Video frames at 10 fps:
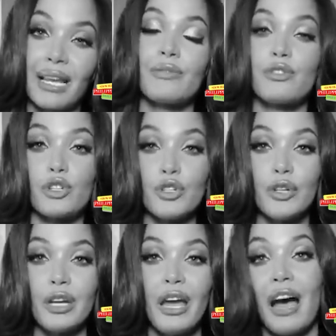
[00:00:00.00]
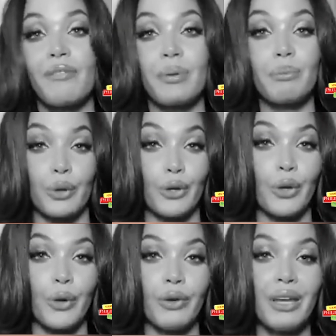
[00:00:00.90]
Working with my
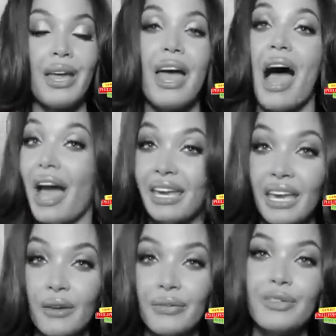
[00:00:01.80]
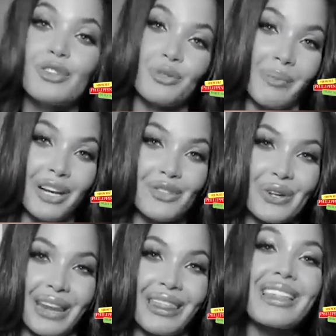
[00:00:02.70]
nonprofit, Athenas de Cristo,
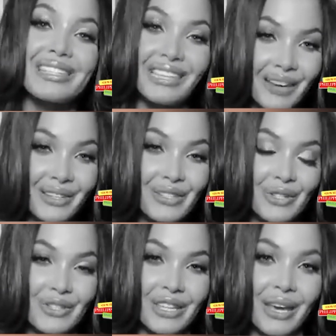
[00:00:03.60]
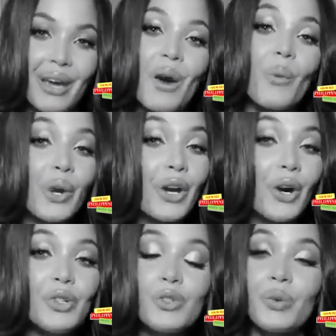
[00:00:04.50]
I understand that
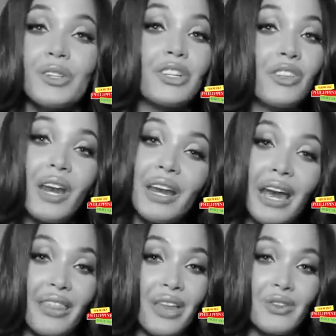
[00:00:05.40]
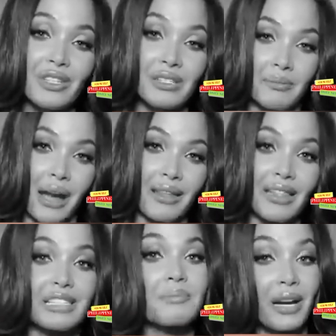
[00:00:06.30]
I don't need a title to be
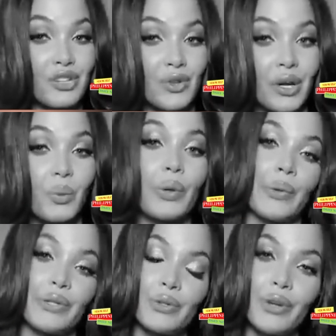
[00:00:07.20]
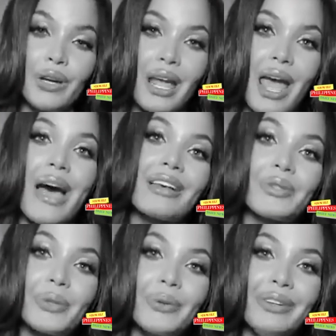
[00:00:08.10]
able to help others, to be
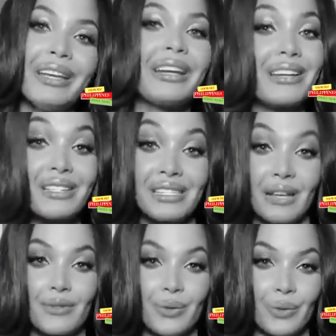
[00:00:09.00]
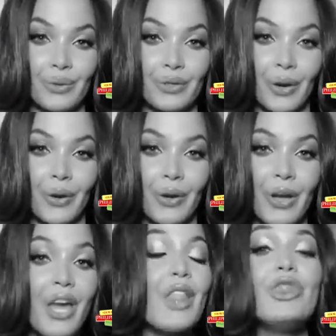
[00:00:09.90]
able to support them.
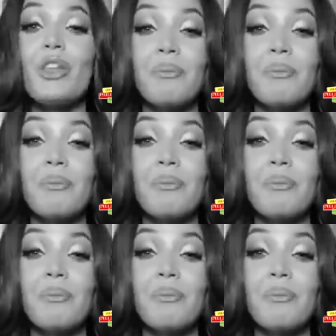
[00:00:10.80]
Thank you.